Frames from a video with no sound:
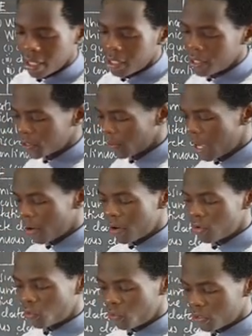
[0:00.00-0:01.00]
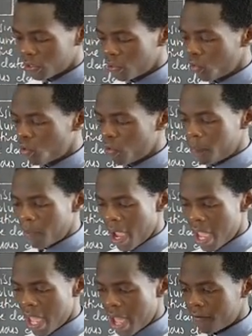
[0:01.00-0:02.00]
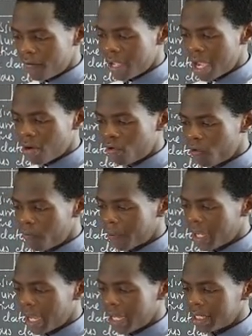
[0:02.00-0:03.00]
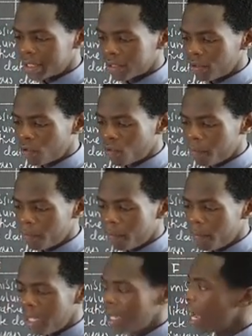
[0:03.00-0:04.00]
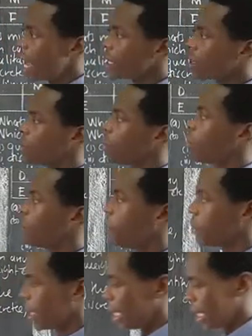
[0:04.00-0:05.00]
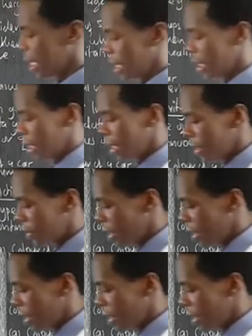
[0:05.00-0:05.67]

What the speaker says: So you are going to use group. I have here group 8, group B, and group A. So